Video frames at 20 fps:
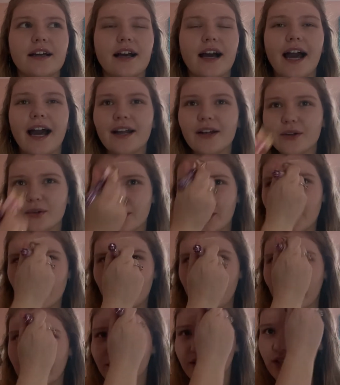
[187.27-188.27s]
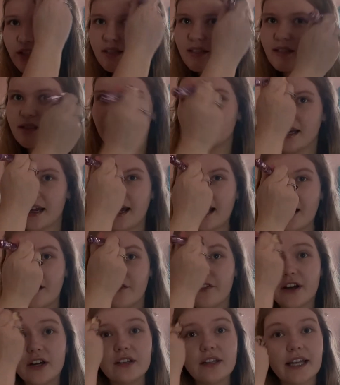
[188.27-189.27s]
I don't know. I
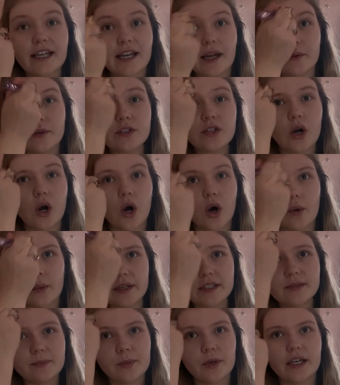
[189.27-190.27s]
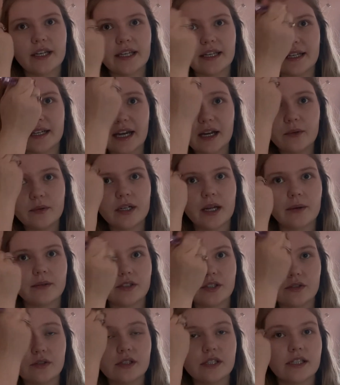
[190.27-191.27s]
felt like I was always breaking out when I was
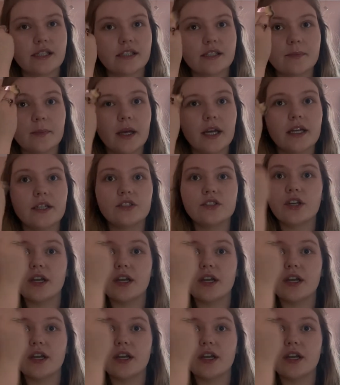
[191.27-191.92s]
using a sponge.